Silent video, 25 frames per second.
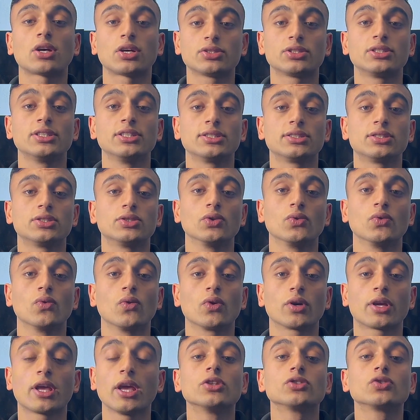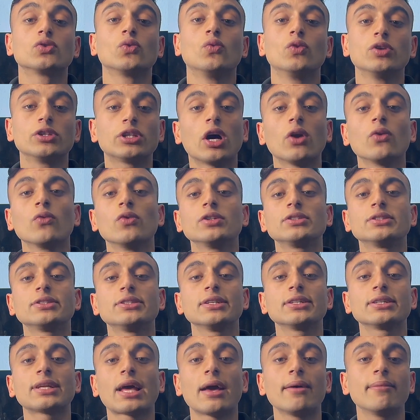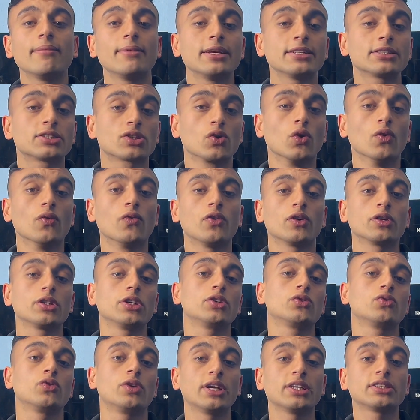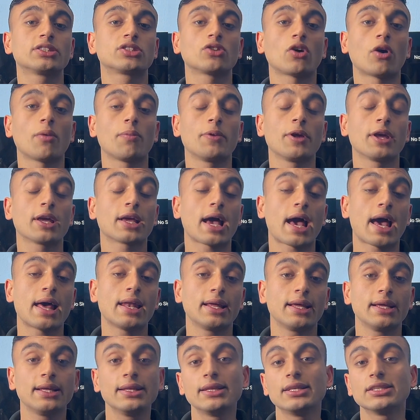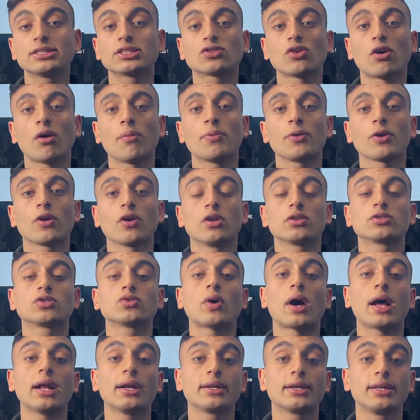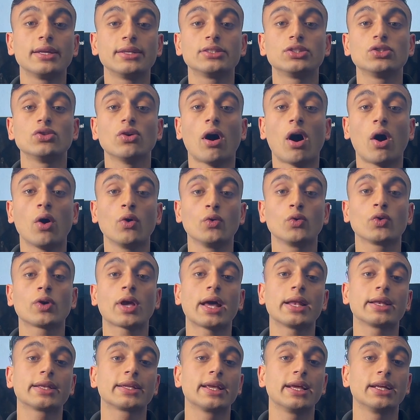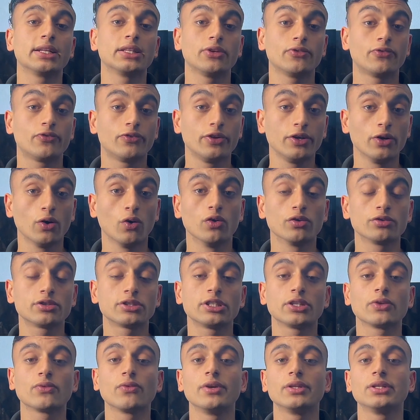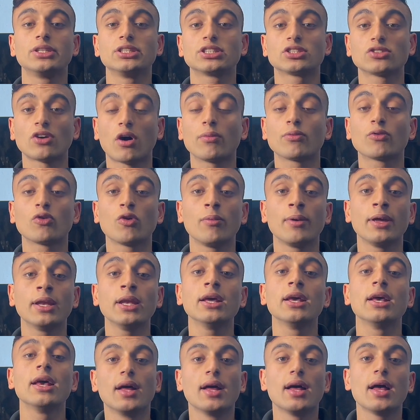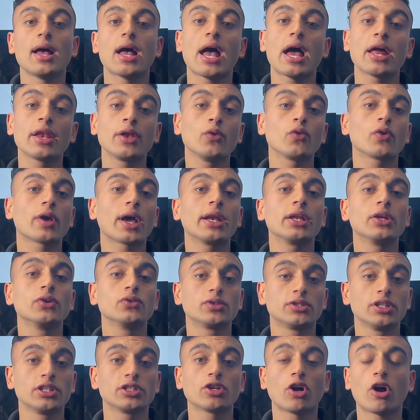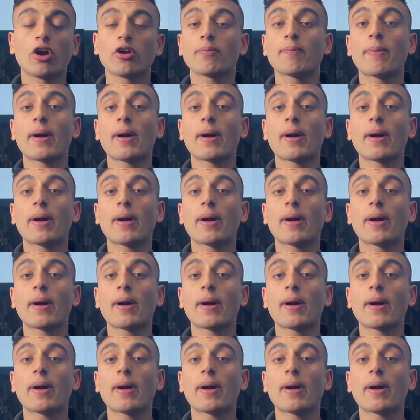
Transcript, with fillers: assist you. Okay. So without wasting time, let's go for the today's topic, and in this topic also I'll teach you how you can get the free hosting with the subdomain, and you can use the third